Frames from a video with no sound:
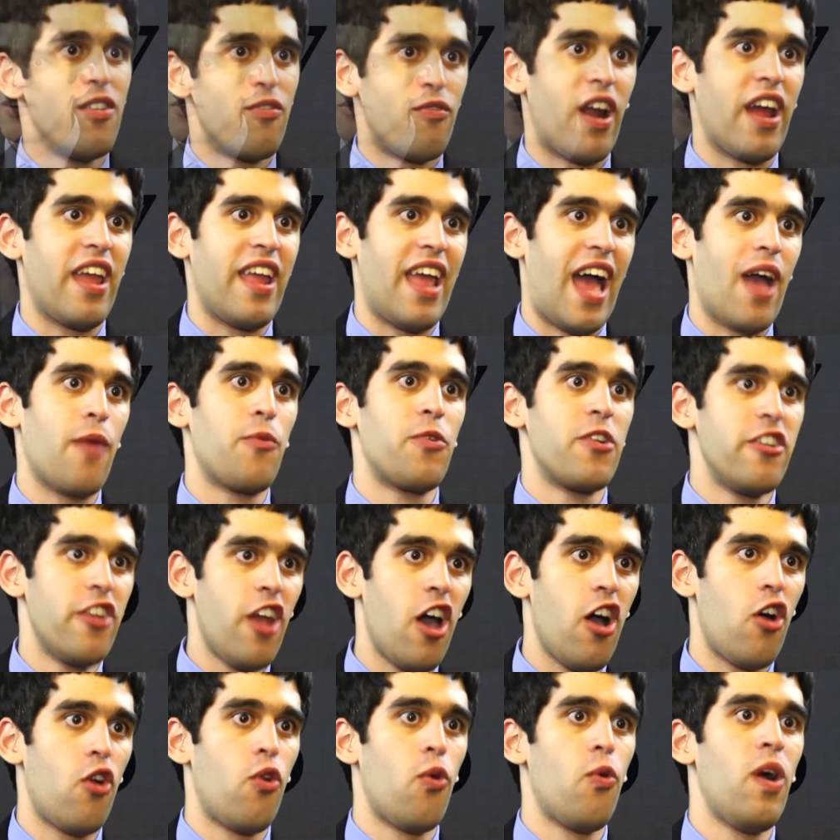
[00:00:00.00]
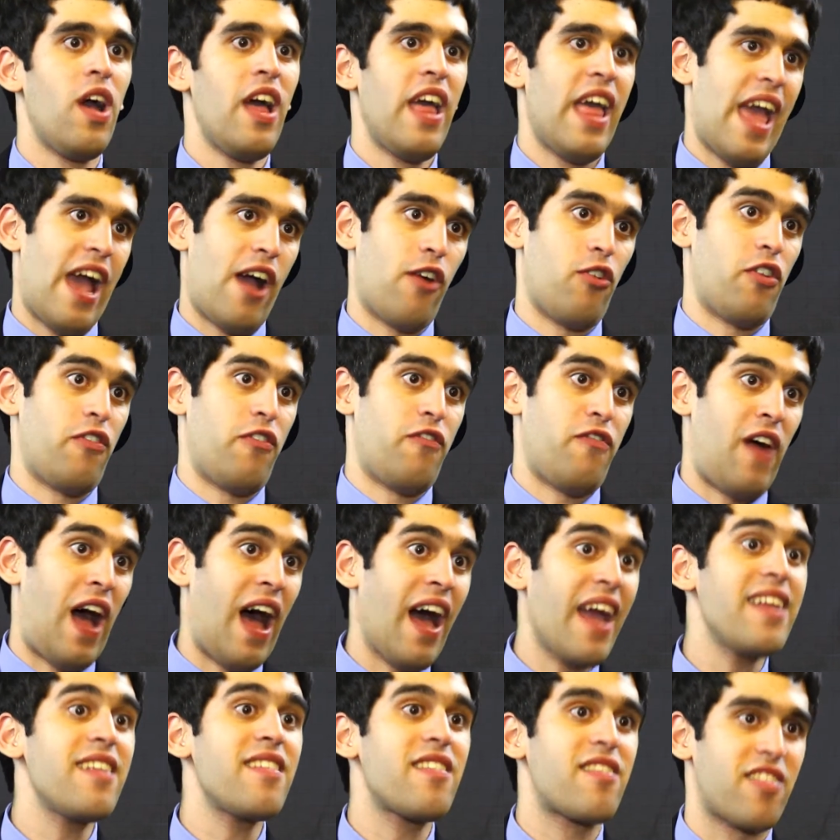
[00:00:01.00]
Right, I would know how to
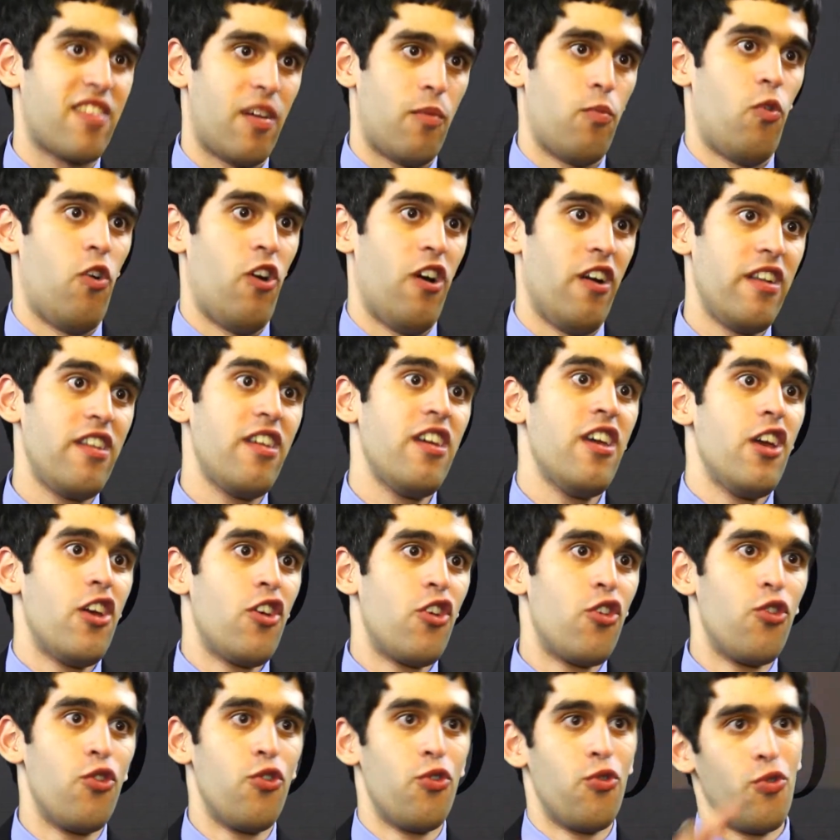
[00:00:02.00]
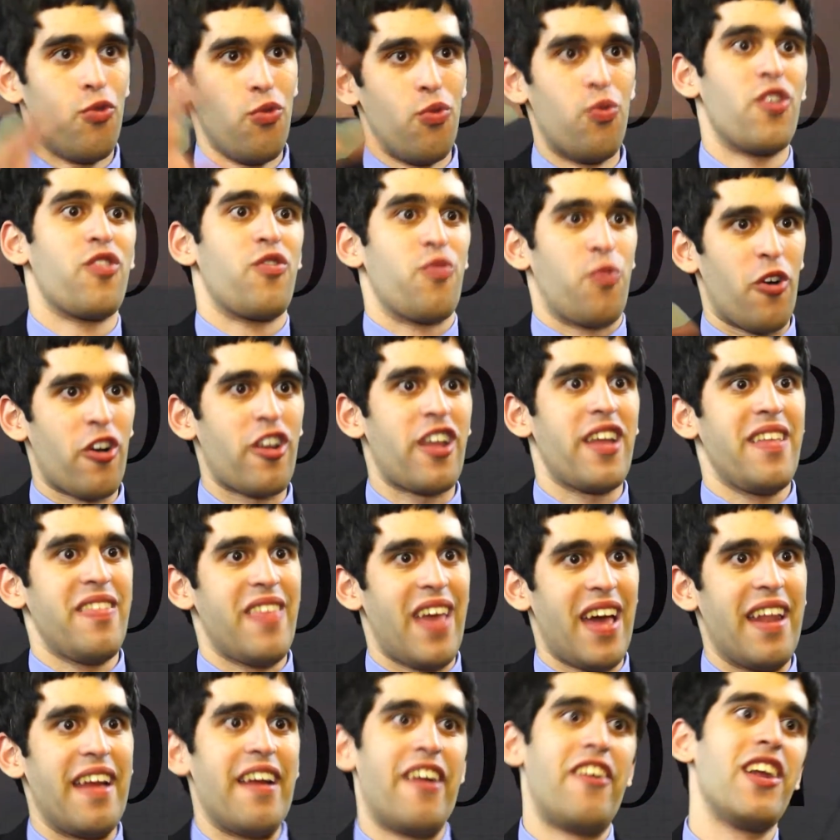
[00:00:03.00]
find someone who was working in
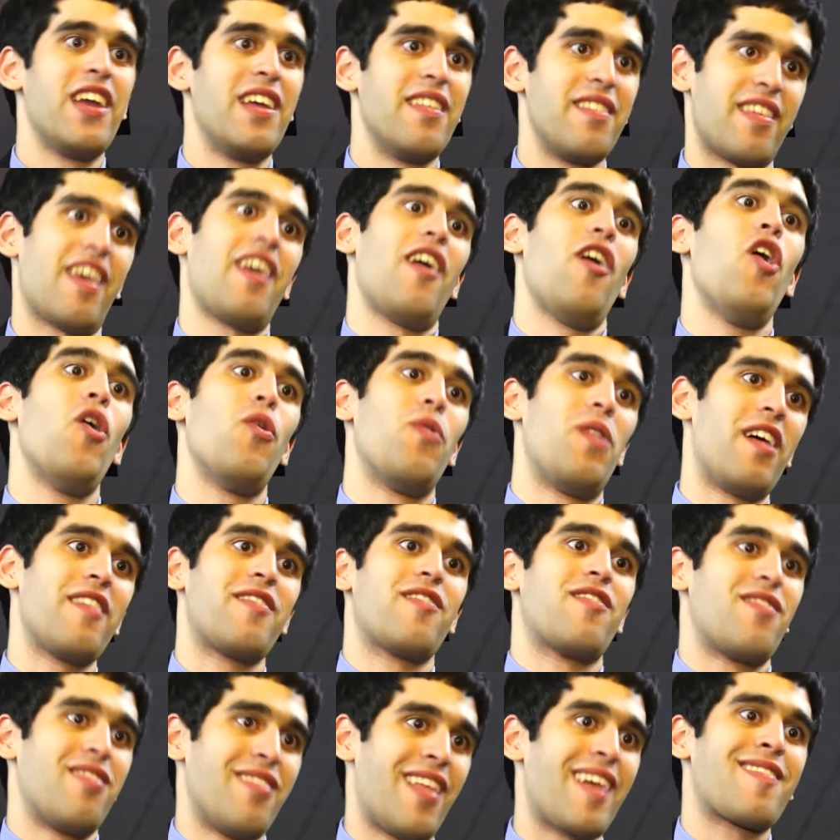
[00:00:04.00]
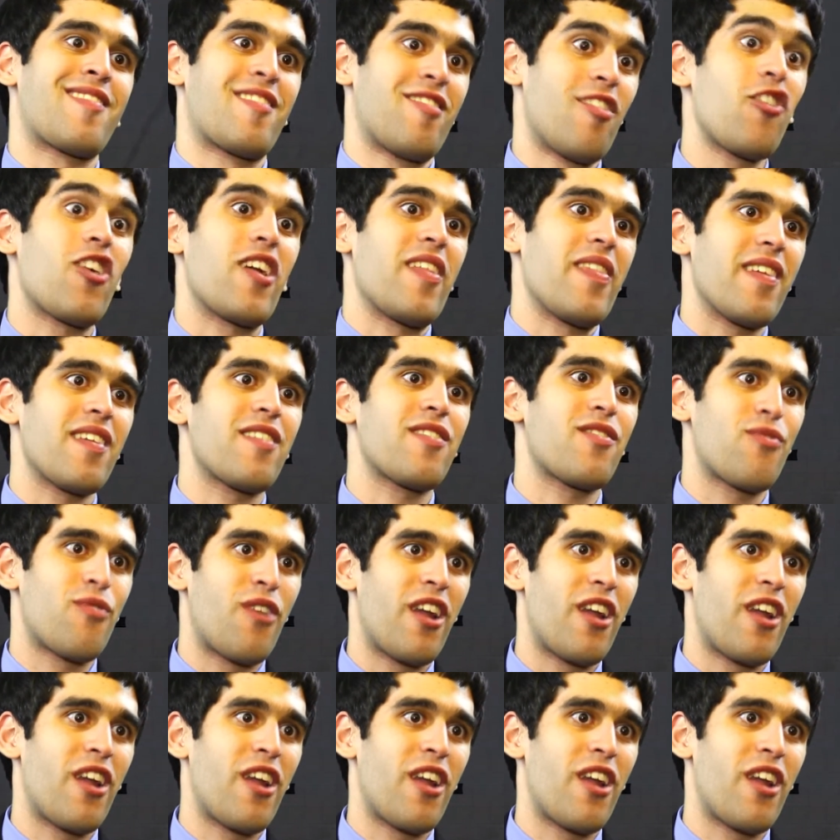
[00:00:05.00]
that area and say, "Oh, let's look at this."